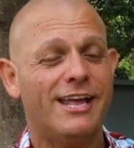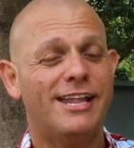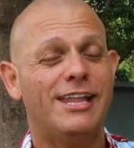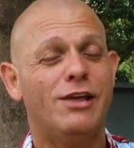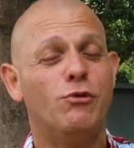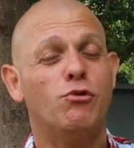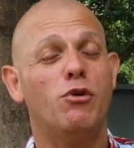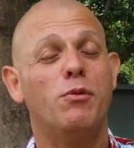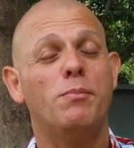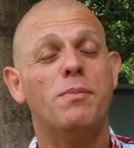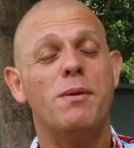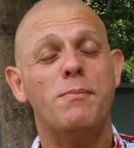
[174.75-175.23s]

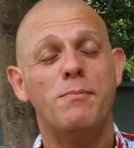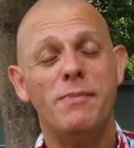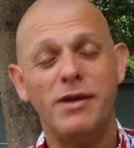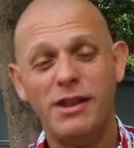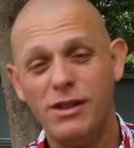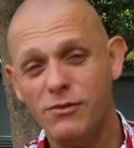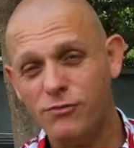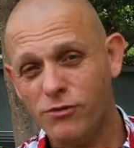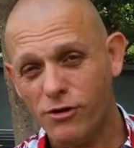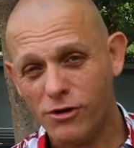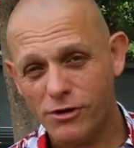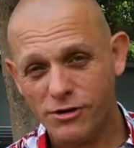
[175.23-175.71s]
There will be
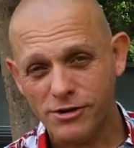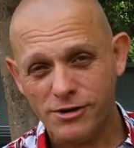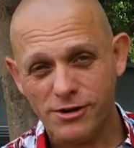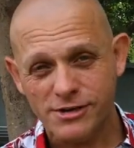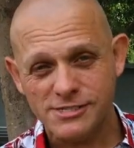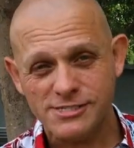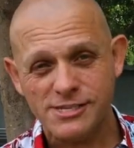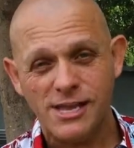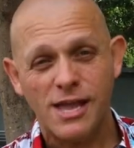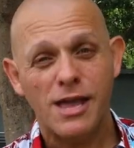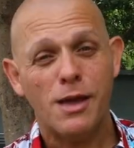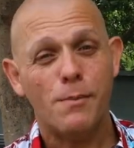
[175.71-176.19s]
many
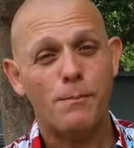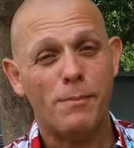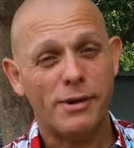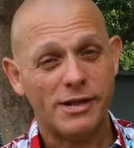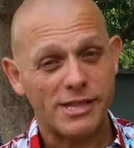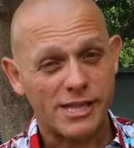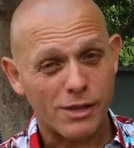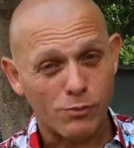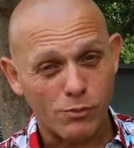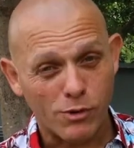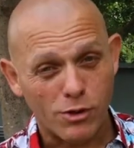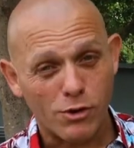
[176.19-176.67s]
foreigners,
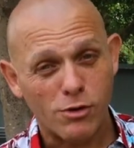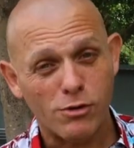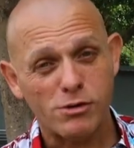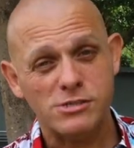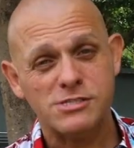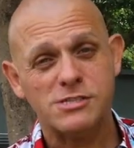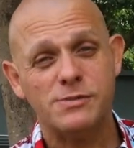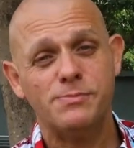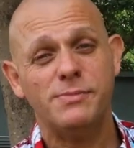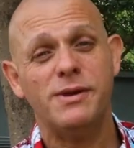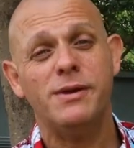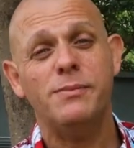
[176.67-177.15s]
but there will
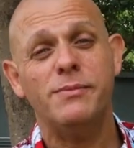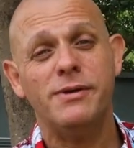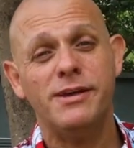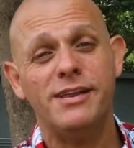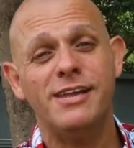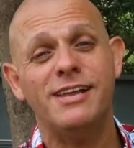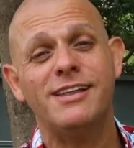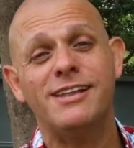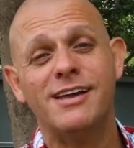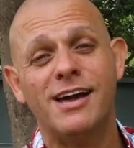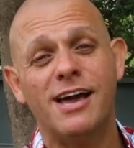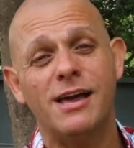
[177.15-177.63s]
also be
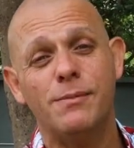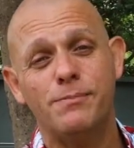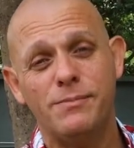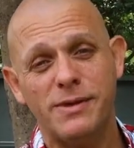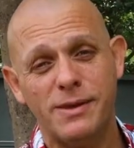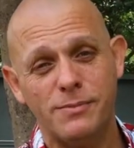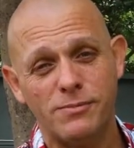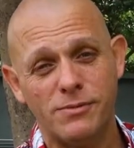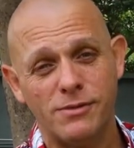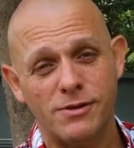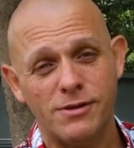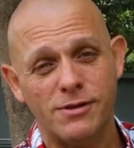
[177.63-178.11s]
many Thai
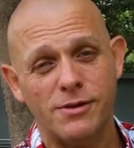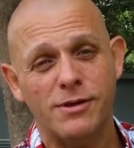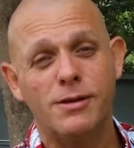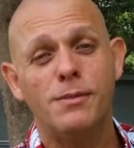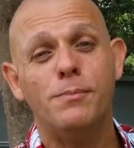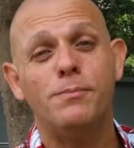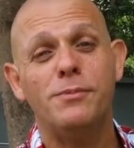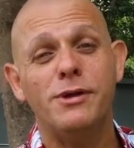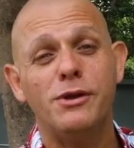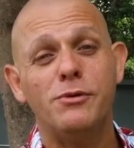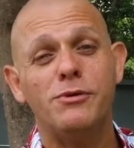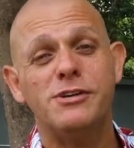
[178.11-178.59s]
people.
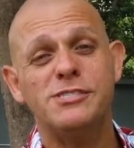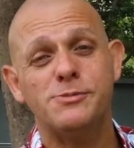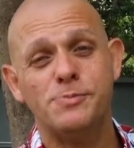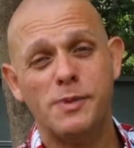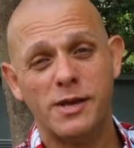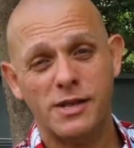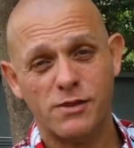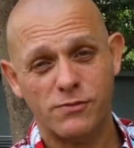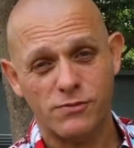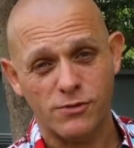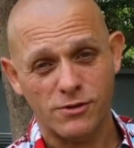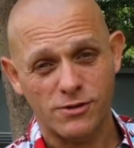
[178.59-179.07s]
Be
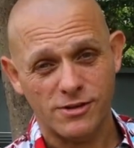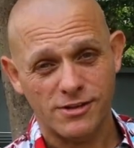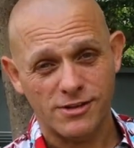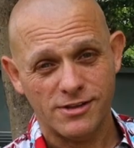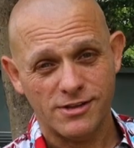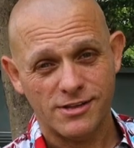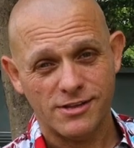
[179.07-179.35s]
respectful.